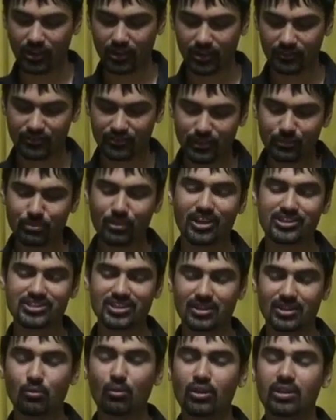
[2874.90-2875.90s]
a few
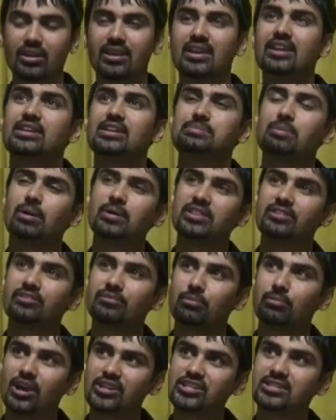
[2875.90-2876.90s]
projects, one of, it's probably the
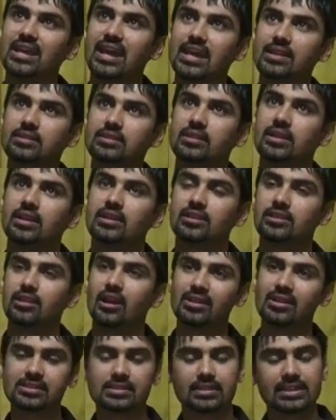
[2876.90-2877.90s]
project that had the
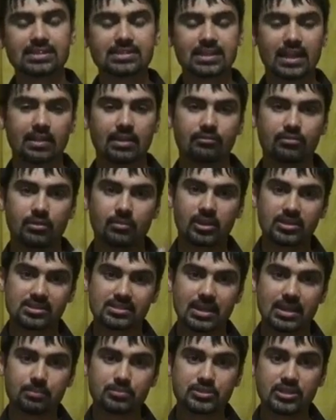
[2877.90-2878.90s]
longest lead time from
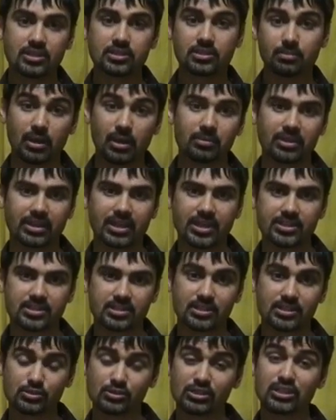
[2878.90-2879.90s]
conception to publication.
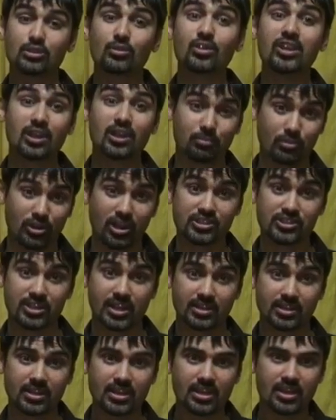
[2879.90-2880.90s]
This was a three-year
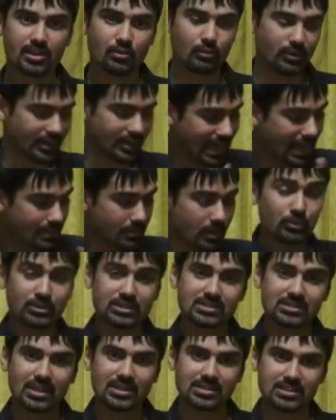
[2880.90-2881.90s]
project. When we came up with
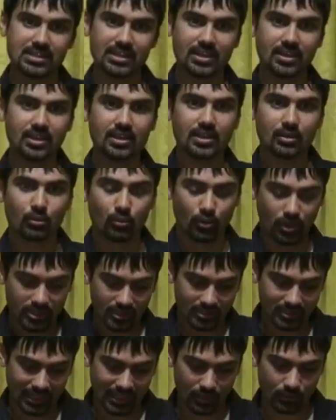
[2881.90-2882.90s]
this idea, worked
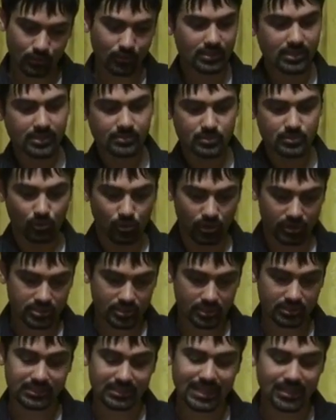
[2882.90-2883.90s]
on the algorithms, worked
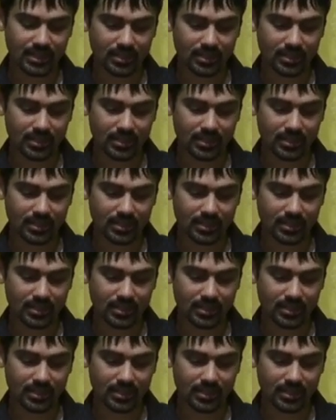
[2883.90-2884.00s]
on the data